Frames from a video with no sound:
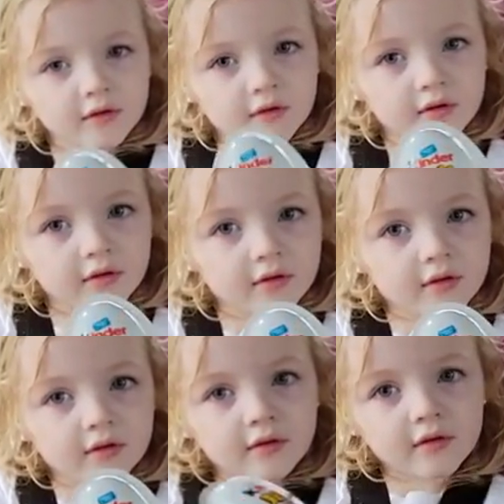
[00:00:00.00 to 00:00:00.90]
Here, you
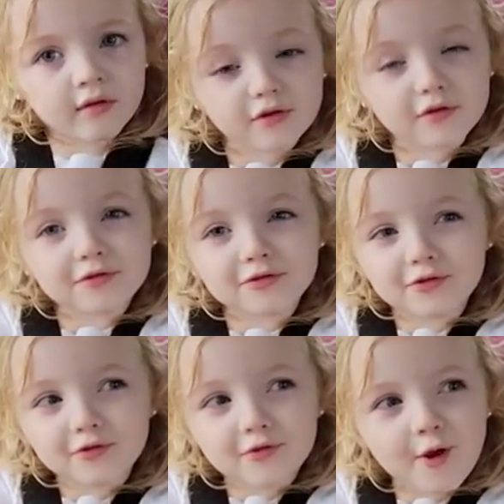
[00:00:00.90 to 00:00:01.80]
want it?
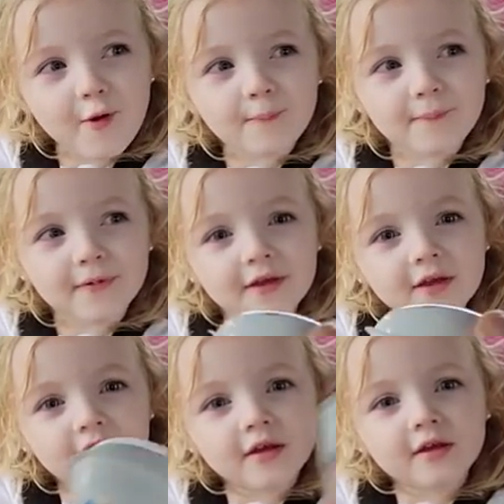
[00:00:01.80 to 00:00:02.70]
She know how to
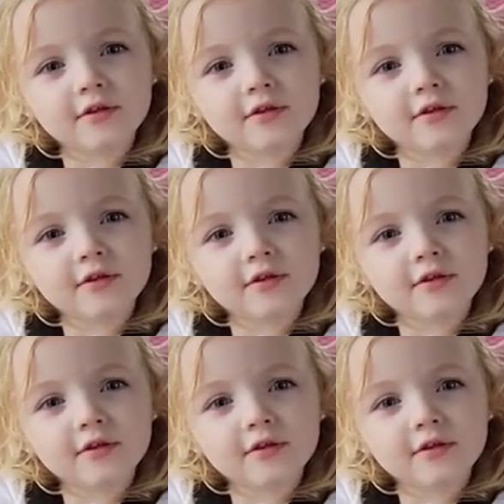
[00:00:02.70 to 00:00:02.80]
open it.